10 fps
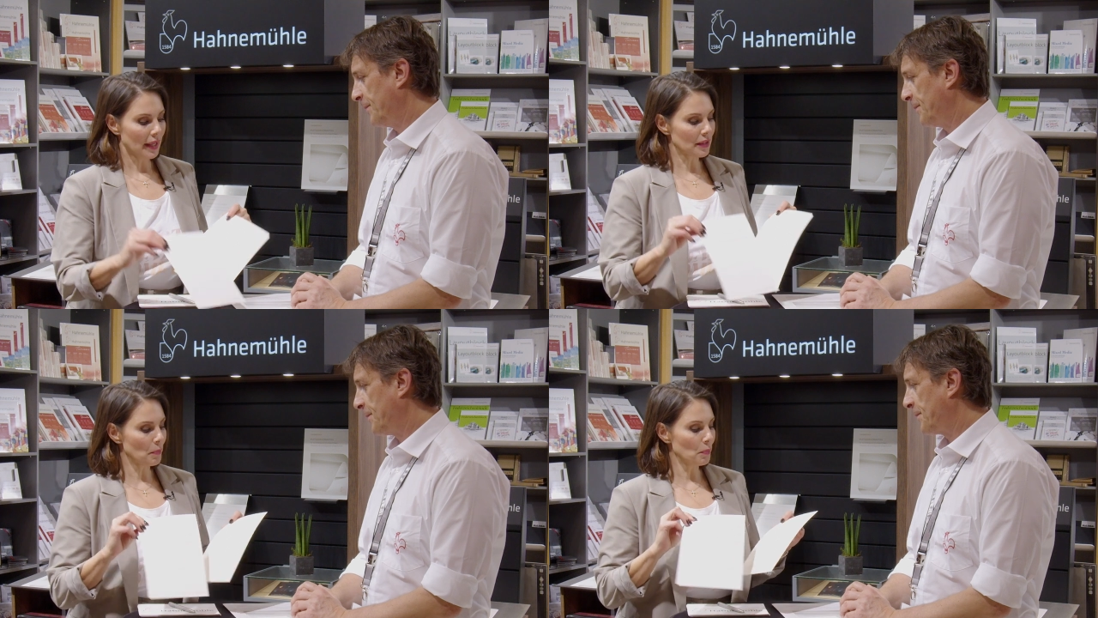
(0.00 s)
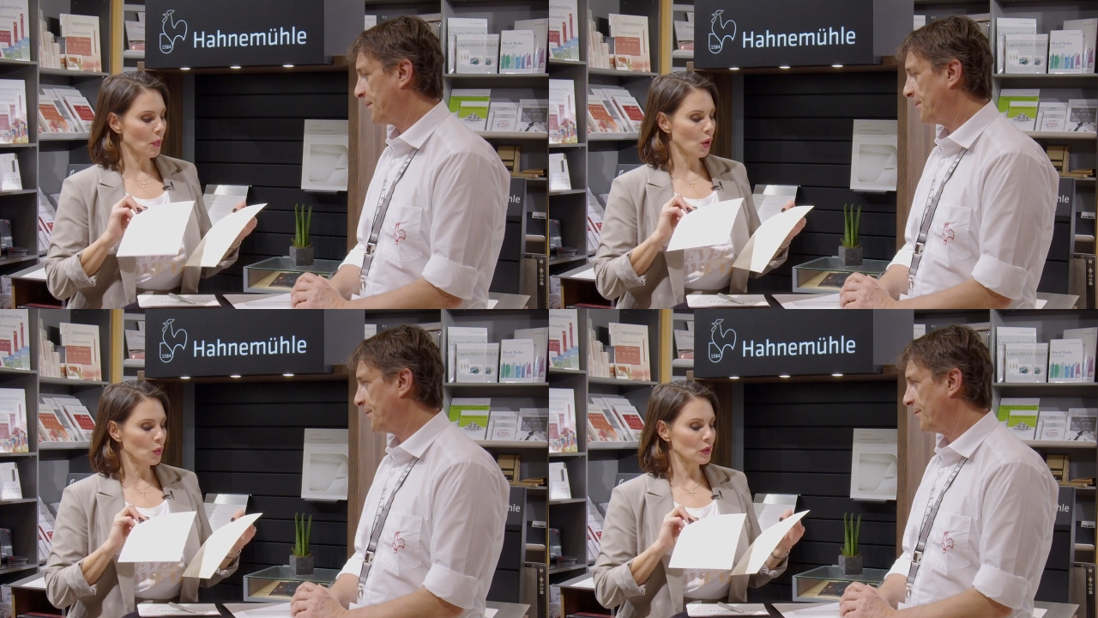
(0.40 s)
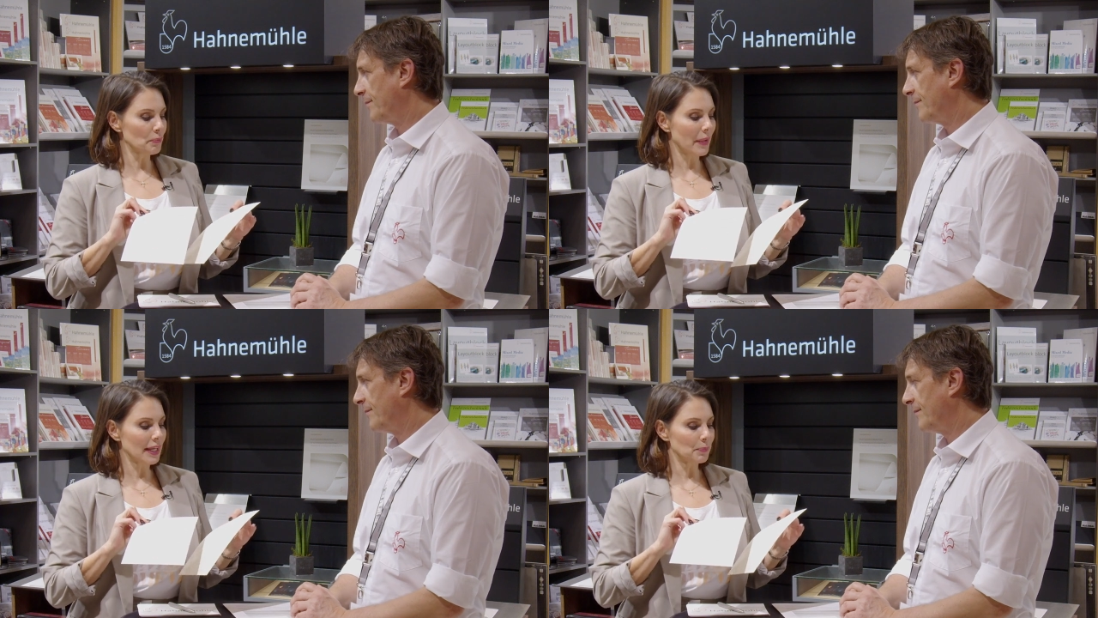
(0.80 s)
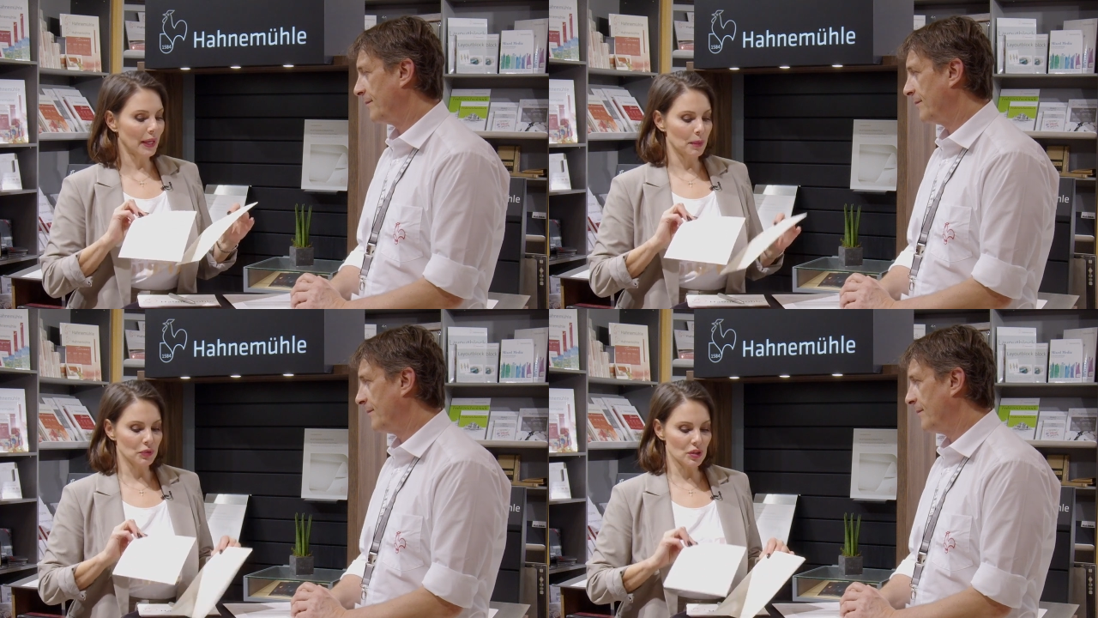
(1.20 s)
Speaker 1: And the mold-made
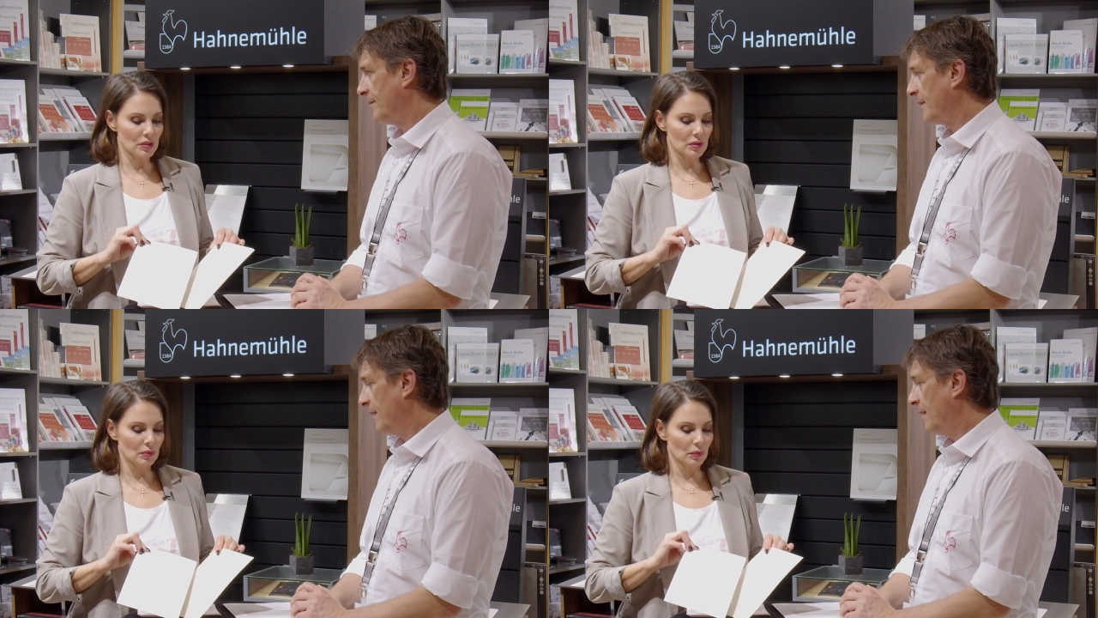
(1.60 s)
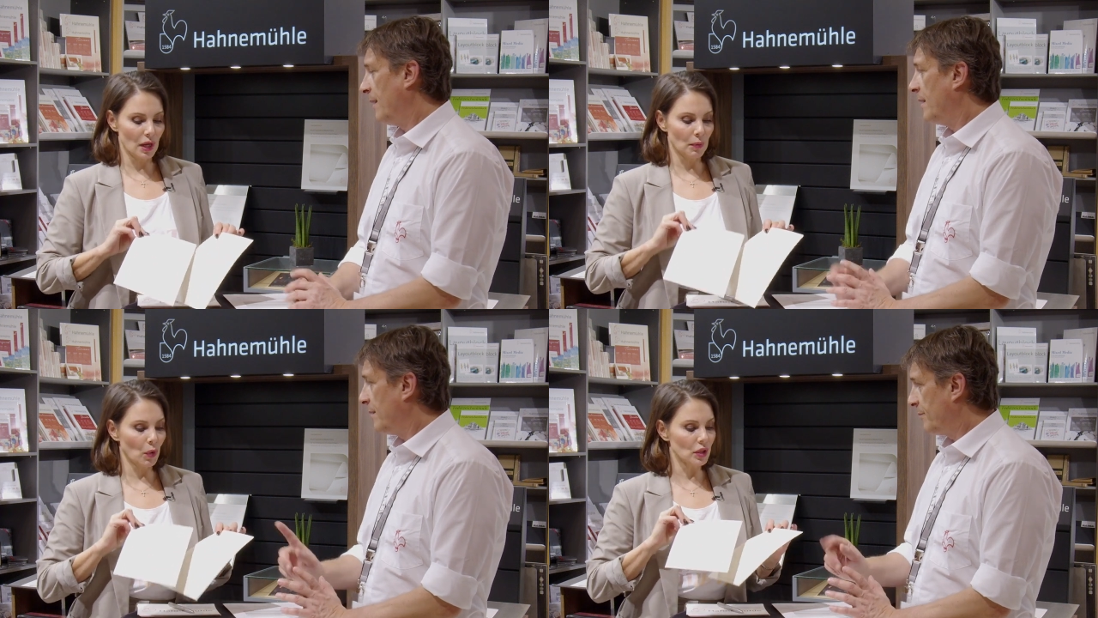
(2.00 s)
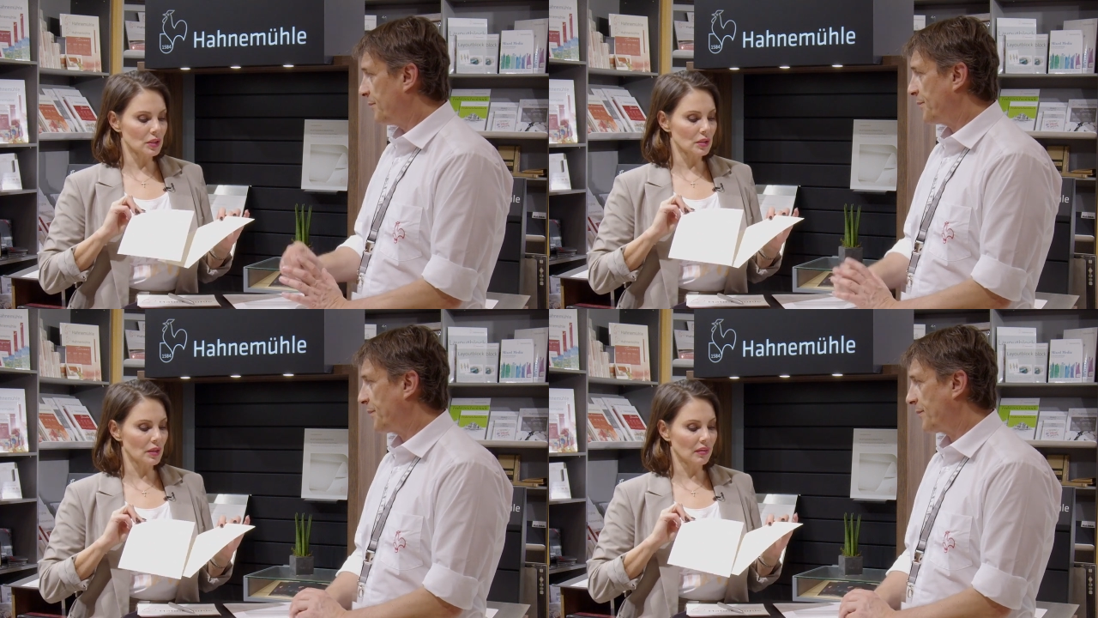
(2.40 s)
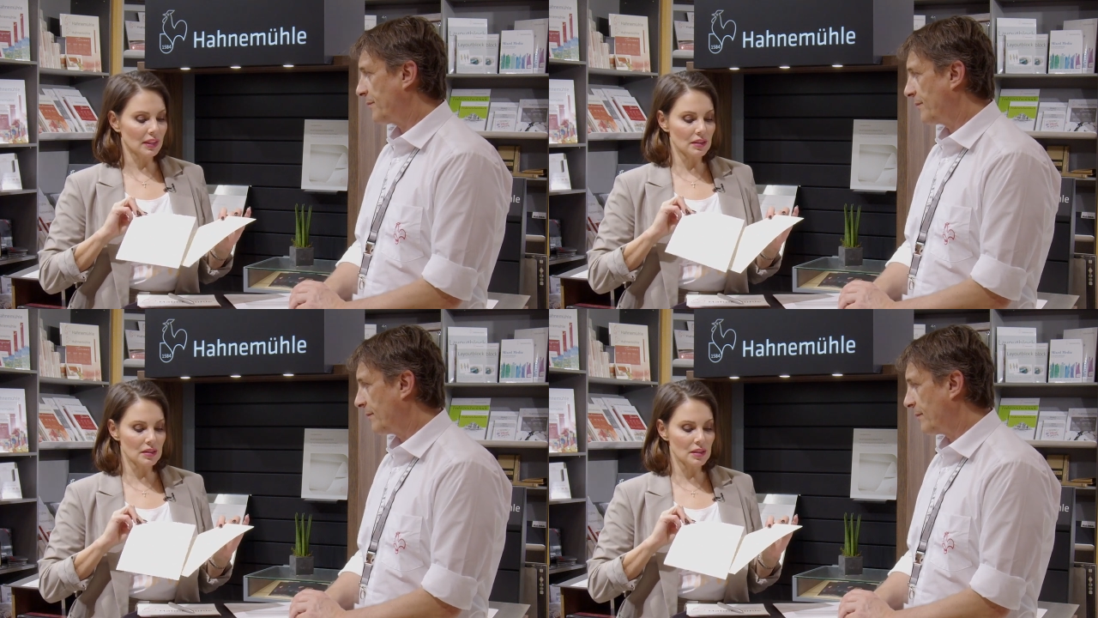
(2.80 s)
papers, what
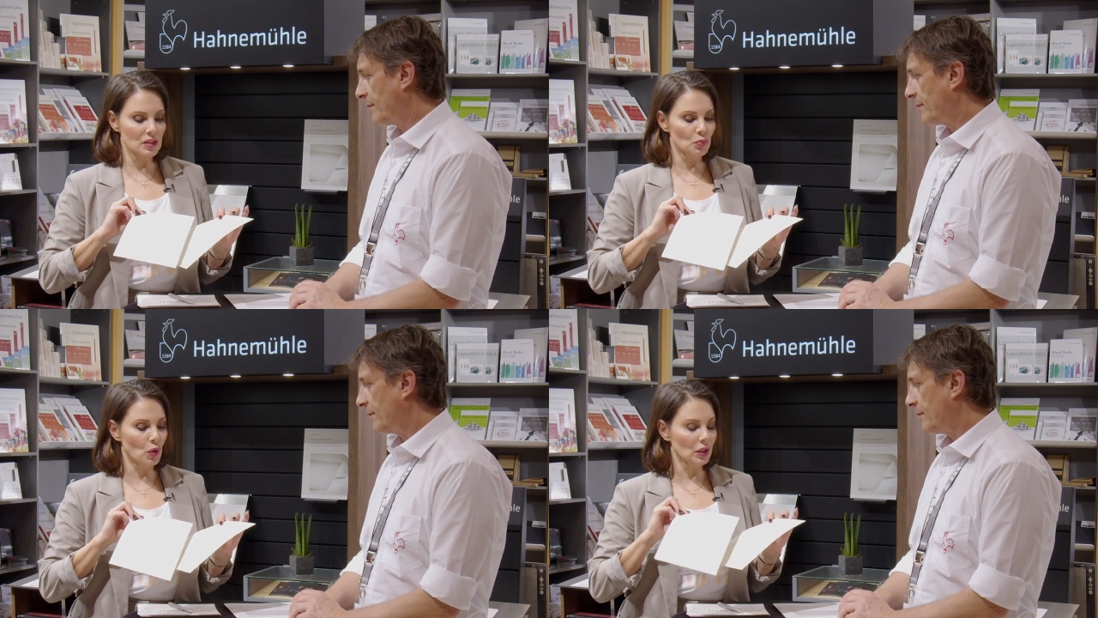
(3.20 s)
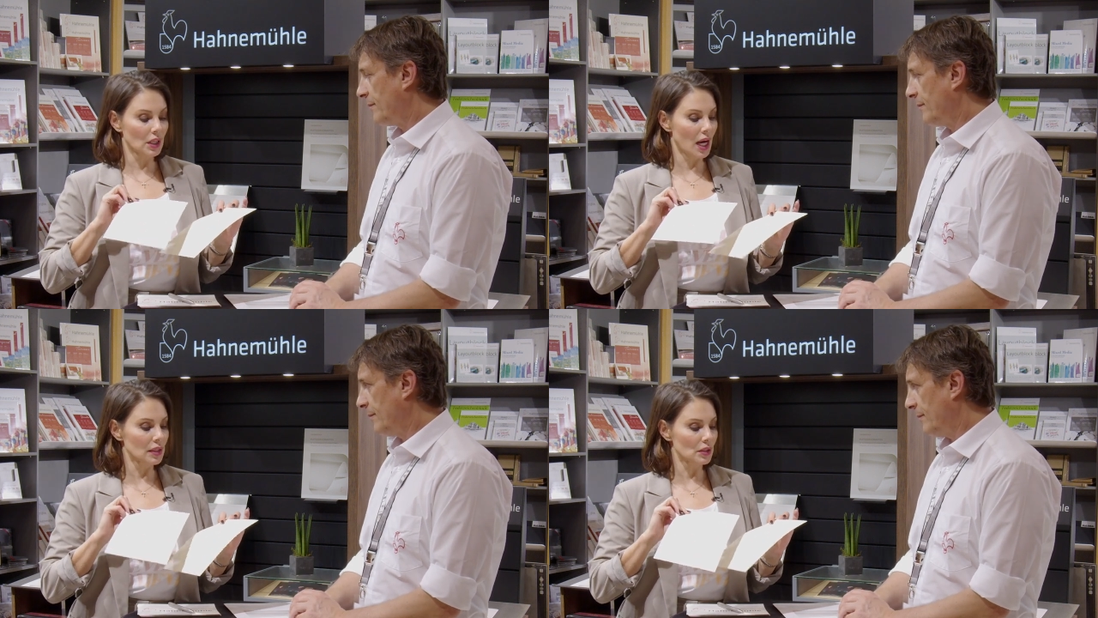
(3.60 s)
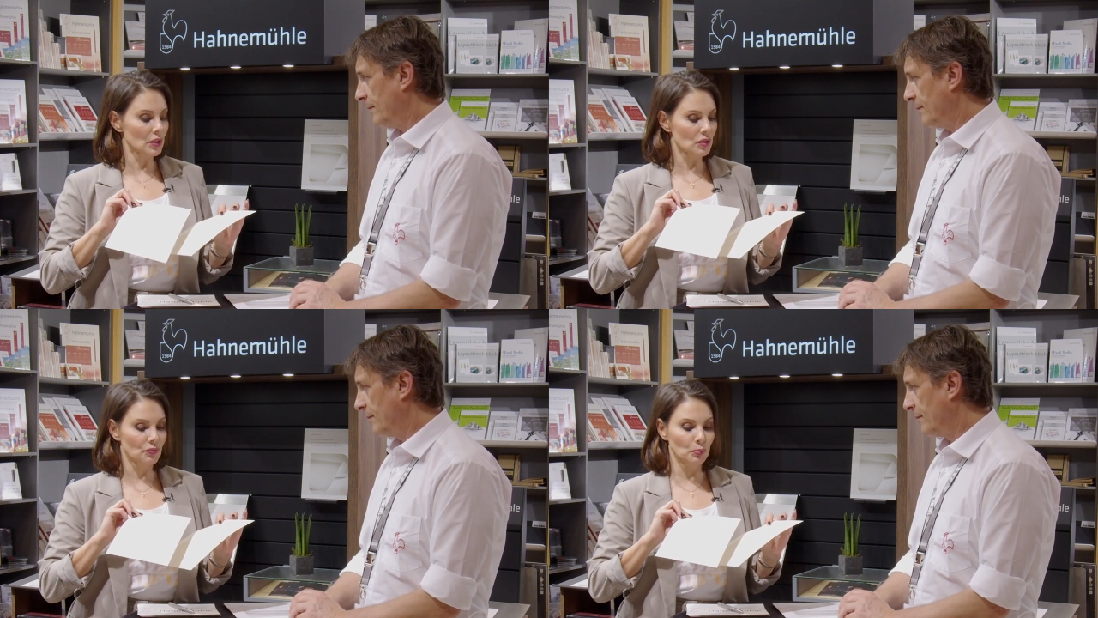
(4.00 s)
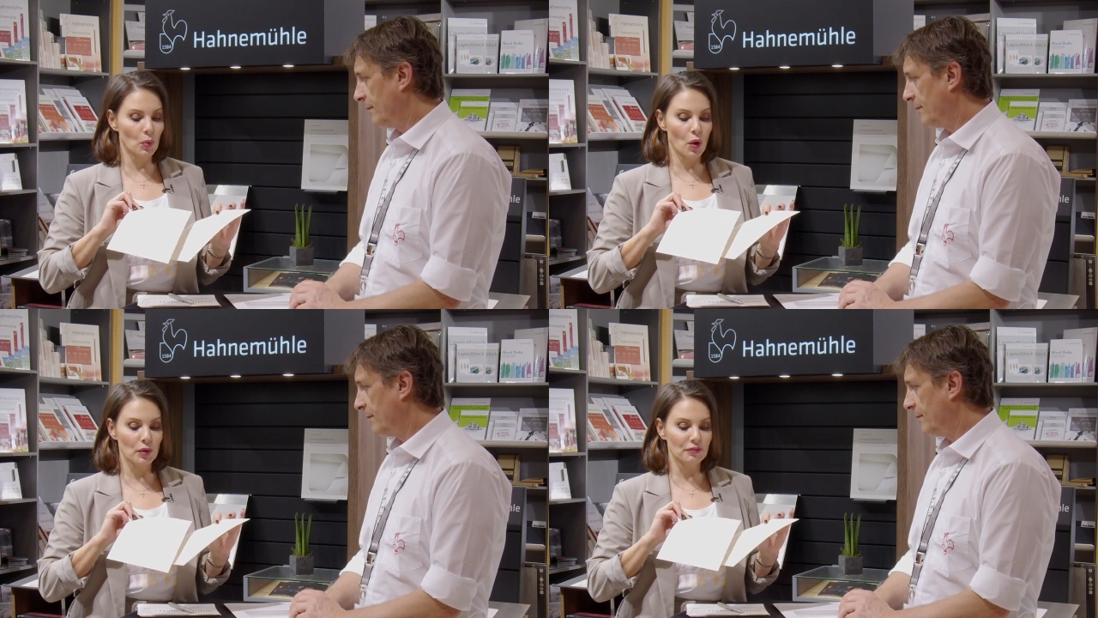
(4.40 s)
thicknesses, what colors, what